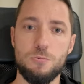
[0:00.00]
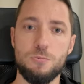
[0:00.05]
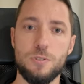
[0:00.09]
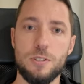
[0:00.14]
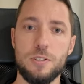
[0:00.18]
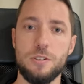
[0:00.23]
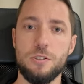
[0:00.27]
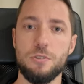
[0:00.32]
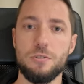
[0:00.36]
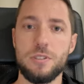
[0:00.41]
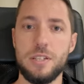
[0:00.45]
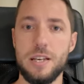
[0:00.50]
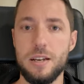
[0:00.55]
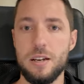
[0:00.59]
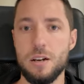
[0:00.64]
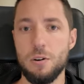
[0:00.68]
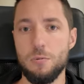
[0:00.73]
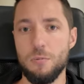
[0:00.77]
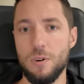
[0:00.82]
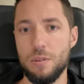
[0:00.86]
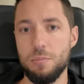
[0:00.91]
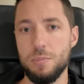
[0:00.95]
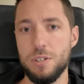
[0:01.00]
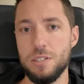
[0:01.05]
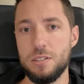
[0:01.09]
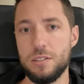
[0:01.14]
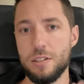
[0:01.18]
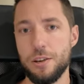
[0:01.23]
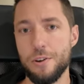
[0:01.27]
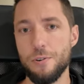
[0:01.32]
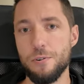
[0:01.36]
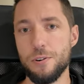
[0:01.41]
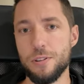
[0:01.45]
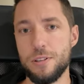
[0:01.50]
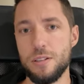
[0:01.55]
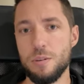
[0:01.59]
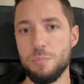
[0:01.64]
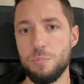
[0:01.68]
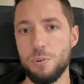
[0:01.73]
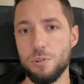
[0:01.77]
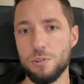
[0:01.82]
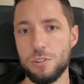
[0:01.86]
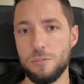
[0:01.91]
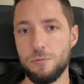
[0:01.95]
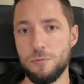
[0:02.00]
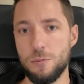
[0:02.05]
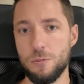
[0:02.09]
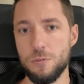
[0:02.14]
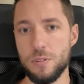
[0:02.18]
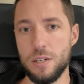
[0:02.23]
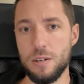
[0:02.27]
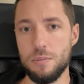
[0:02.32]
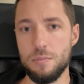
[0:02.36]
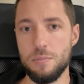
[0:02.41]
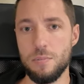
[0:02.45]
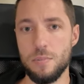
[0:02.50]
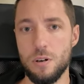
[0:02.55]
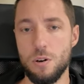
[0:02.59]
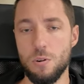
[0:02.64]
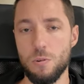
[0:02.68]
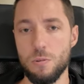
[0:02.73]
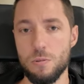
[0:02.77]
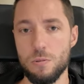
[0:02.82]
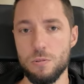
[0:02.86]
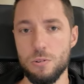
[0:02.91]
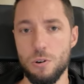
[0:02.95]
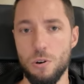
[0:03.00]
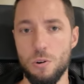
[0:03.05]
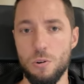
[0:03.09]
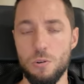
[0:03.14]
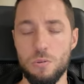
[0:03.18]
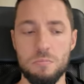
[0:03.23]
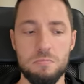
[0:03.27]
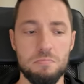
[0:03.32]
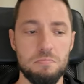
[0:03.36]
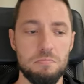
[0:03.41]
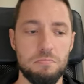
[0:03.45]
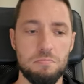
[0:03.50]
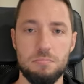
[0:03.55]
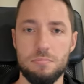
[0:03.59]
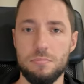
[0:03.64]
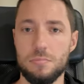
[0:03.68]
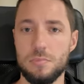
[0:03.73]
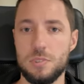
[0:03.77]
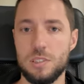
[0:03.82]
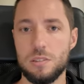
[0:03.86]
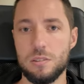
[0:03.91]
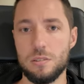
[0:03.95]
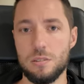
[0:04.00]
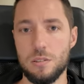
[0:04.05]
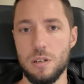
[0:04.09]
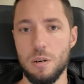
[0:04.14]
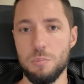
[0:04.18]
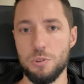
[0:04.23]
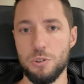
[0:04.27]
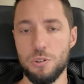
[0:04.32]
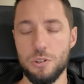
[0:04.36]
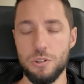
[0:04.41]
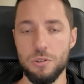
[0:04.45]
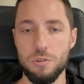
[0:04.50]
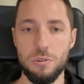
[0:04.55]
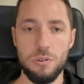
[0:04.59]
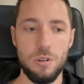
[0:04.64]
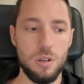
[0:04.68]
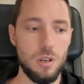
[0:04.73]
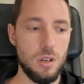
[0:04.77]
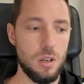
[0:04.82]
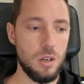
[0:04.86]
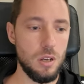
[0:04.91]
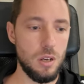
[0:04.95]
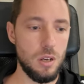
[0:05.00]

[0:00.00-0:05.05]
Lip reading: Whether you take a 1 month security deposit for them or no, it's up to you.